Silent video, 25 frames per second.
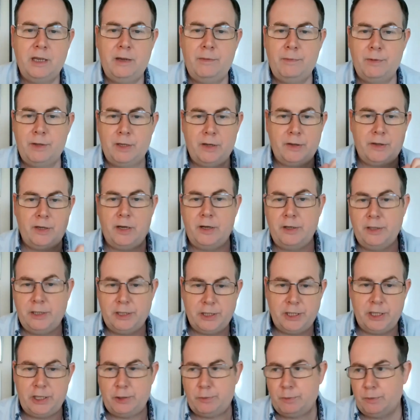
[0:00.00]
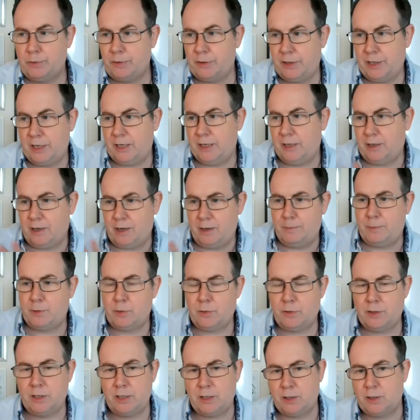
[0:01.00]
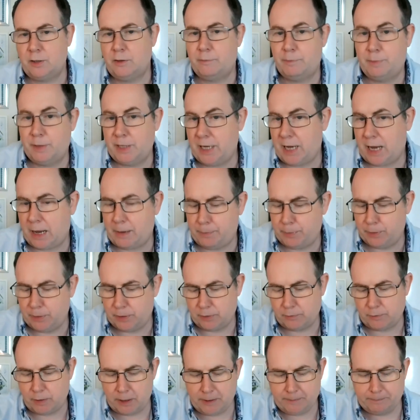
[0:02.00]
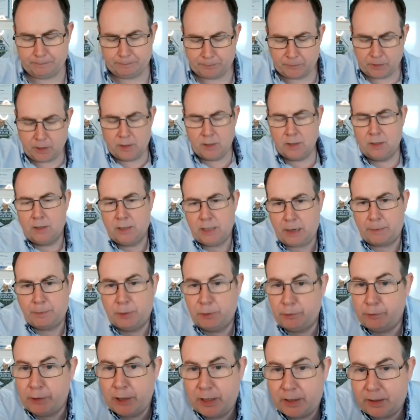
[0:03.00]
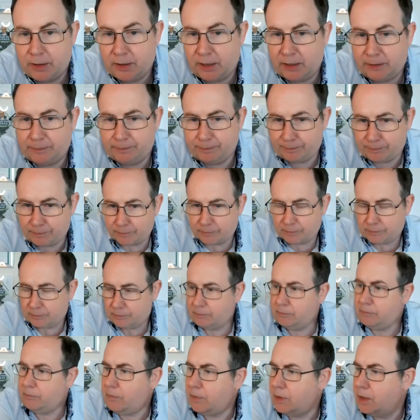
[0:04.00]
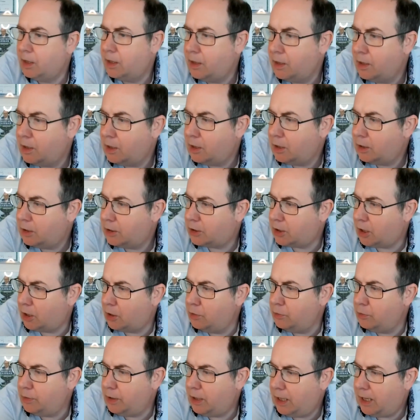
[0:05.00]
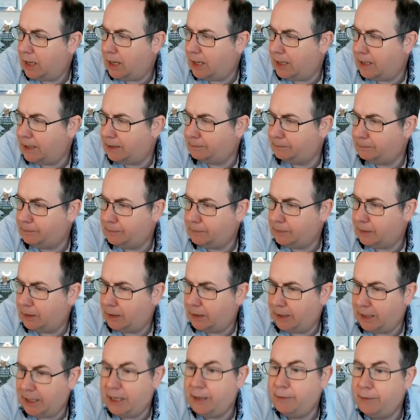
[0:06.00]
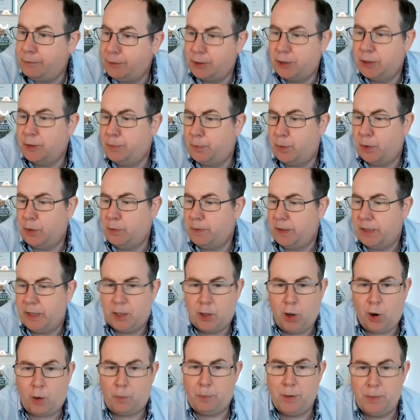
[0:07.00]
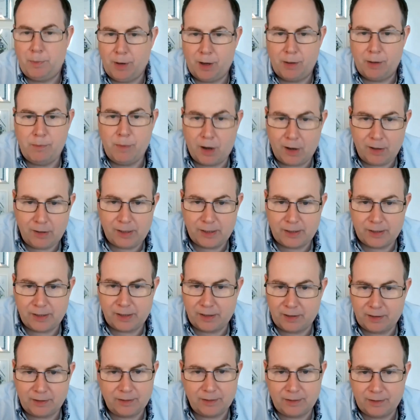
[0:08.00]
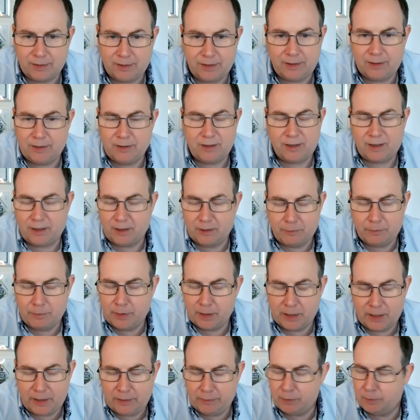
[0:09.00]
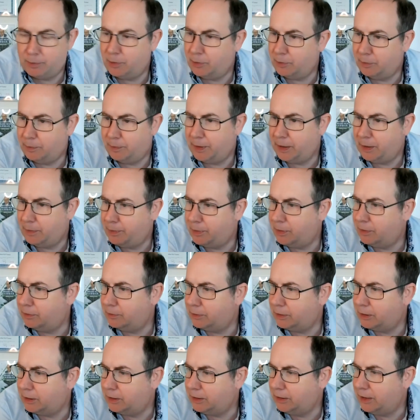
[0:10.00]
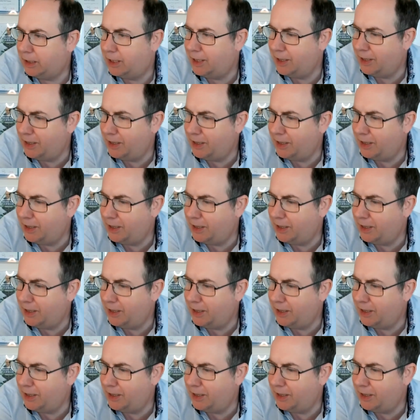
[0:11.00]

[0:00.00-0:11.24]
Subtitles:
even though they only teach one thing and I am as all this stuff. But it happens, right? It's happened recently. So even to the point where they copy my marketing. Unbelievable people, right?